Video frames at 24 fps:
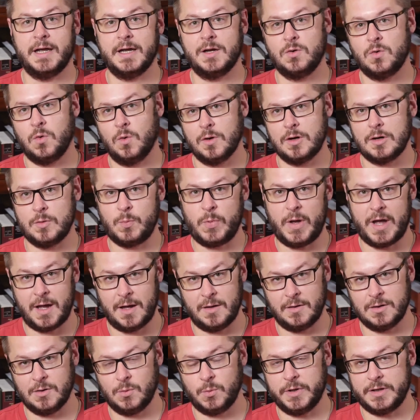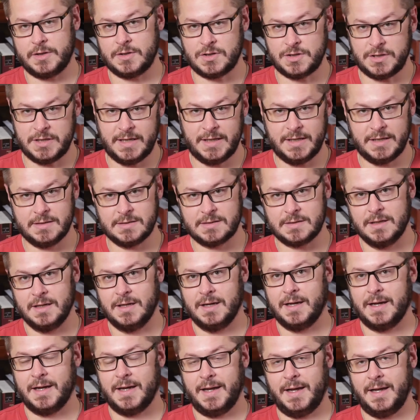a quarter pounder with cheese
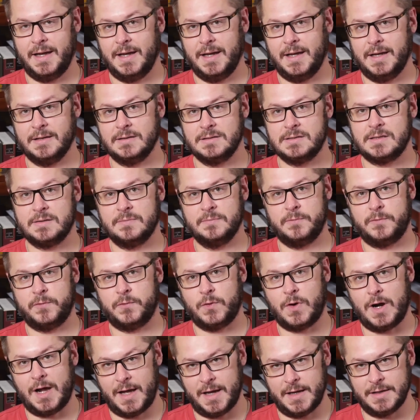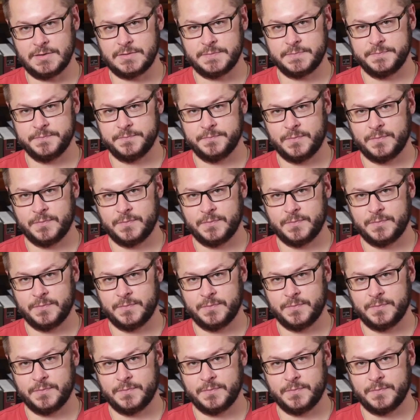and some fries.